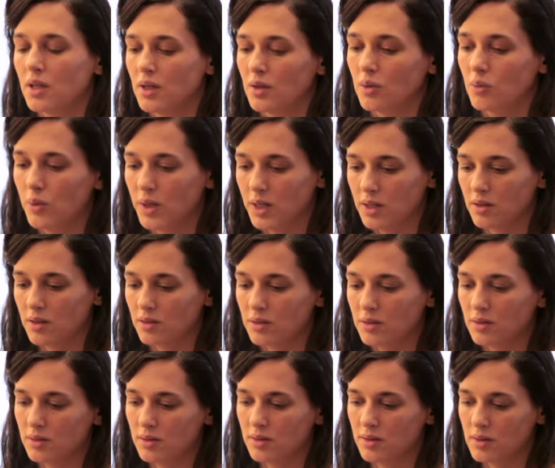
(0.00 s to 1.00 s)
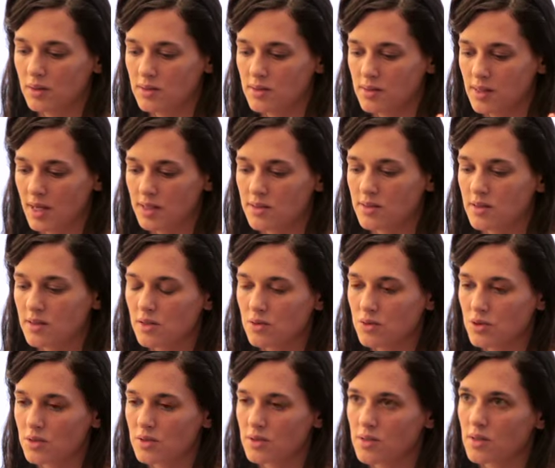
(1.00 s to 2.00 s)
where these
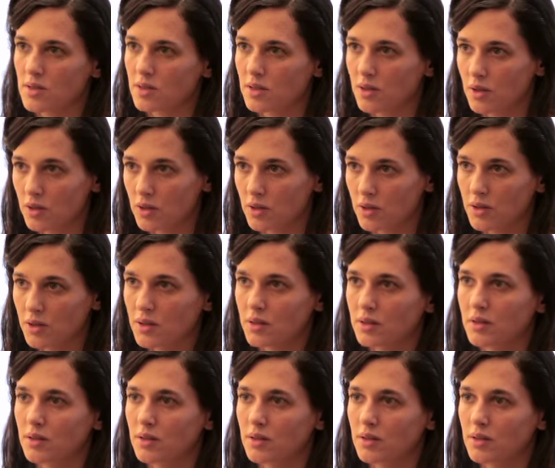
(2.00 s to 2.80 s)
executions occurred.